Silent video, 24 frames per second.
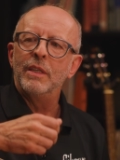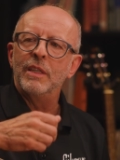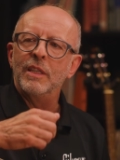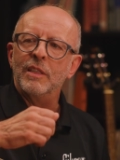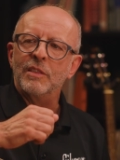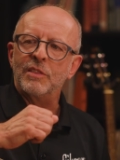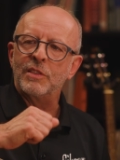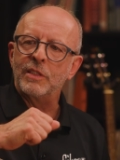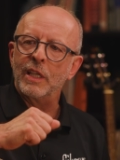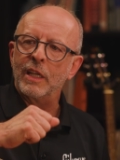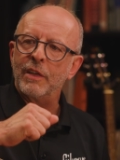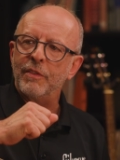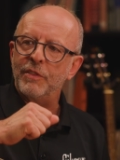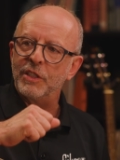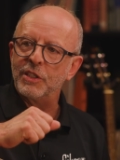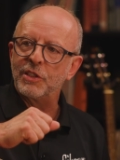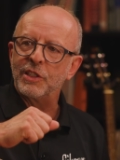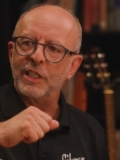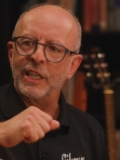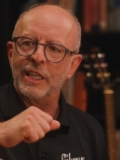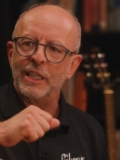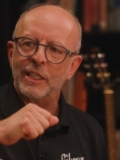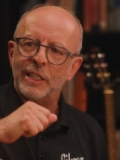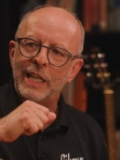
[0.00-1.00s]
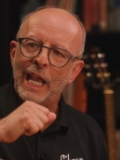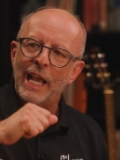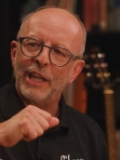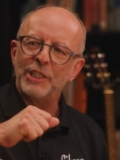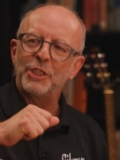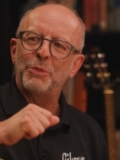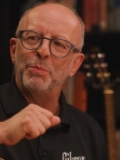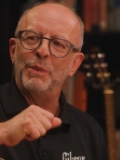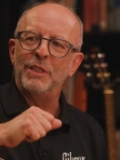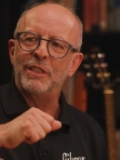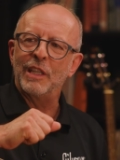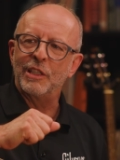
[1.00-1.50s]
instead of just an
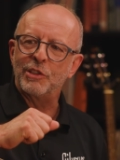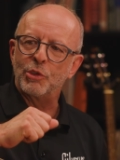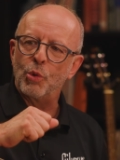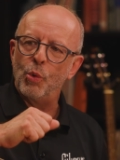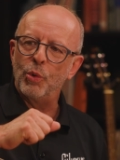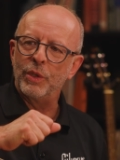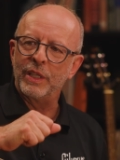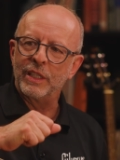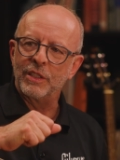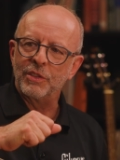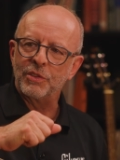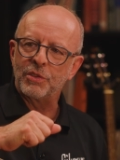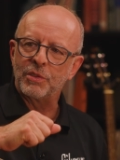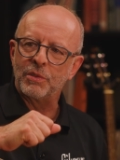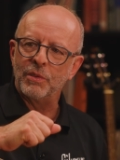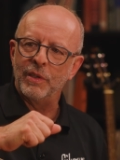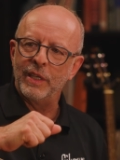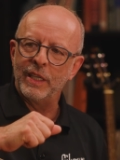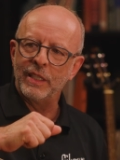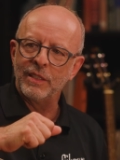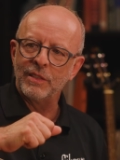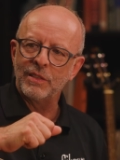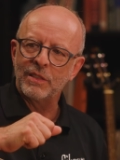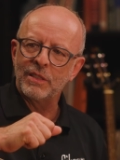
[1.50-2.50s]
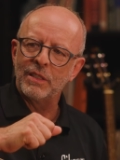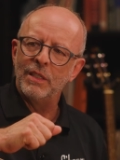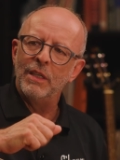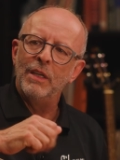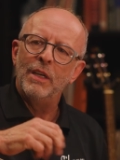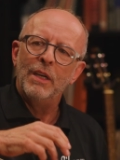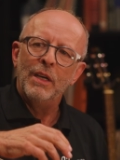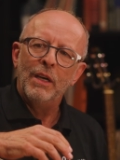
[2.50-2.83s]
attachment that's holding the strings,